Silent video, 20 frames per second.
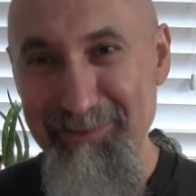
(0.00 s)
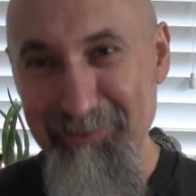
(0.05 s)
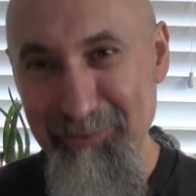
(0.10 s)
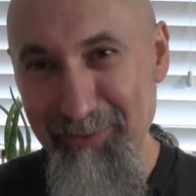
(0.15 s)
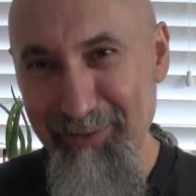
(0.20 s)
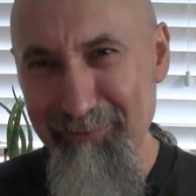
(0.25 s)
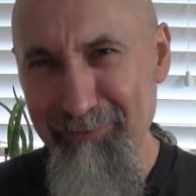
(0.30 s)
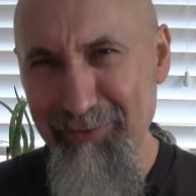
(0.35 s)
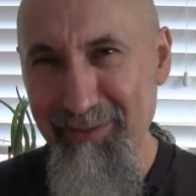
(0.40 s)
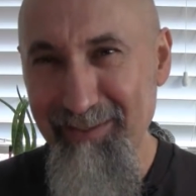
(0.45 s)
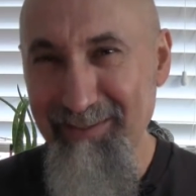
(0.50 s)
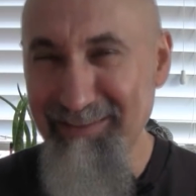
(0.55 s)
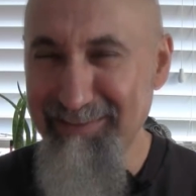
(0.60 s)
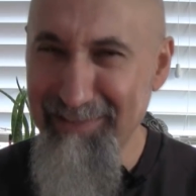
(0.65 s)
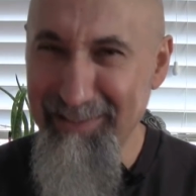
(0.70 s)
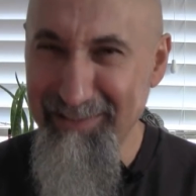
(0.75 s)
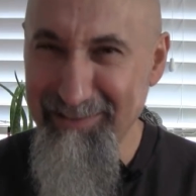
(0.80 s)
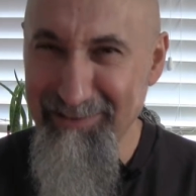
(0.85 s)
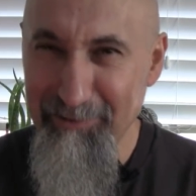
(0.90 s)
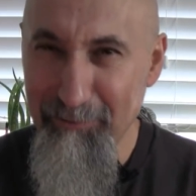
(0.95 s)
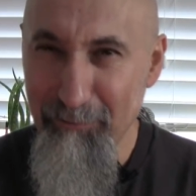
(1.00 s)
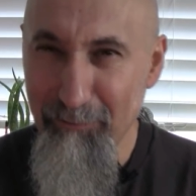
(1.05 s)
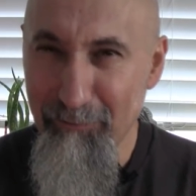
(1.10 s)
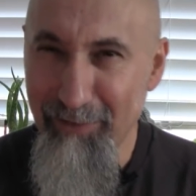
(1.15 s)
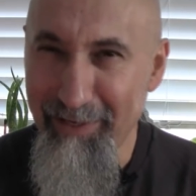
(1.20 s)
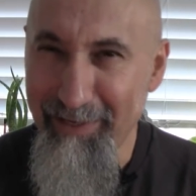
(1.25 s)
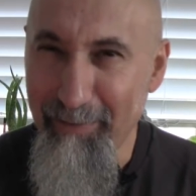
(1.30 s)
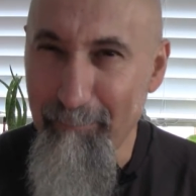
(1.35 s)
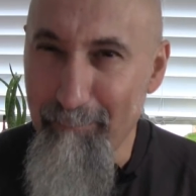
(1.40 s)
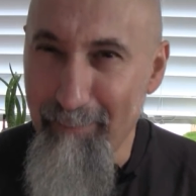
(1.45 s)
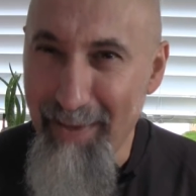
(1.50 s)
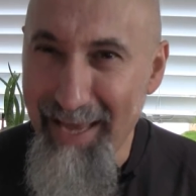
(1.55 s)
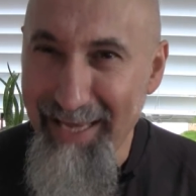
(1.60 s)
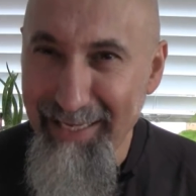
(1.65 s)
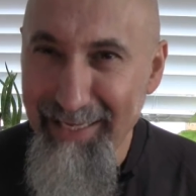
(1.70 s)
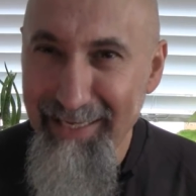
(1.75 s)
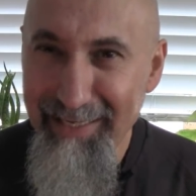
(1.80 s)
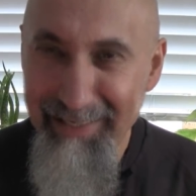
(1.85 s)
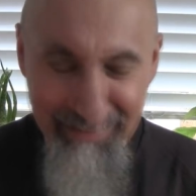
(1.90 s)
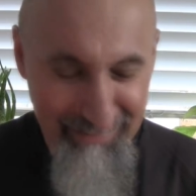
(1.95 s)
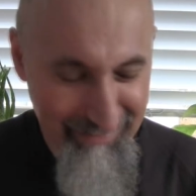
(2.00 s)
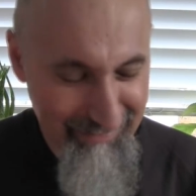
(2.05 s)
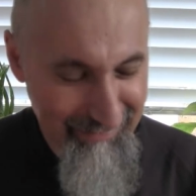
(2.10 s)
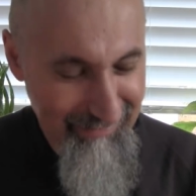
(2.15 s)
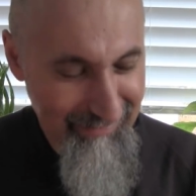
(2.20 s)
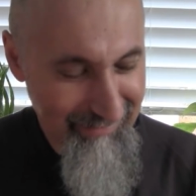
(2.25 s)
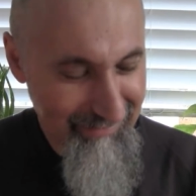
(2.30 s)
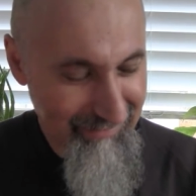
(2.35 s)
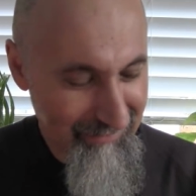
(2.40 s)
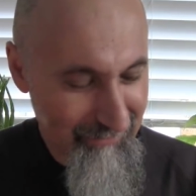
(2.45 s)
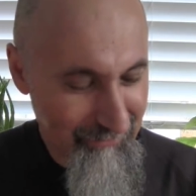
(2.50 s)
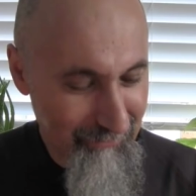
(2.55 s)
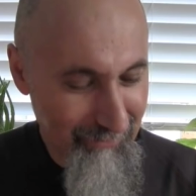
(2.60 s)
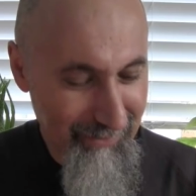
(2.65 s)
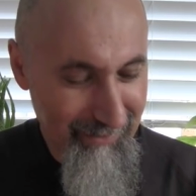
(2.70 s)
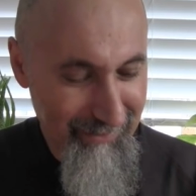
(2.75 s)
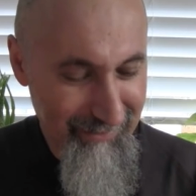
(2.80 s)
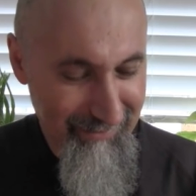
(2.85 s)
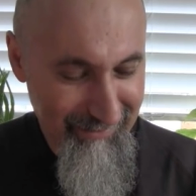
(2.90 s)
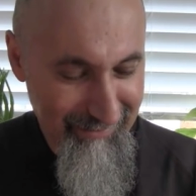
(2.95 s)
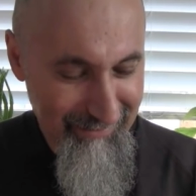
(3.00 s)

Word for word: So everything's like sort of like manga, right?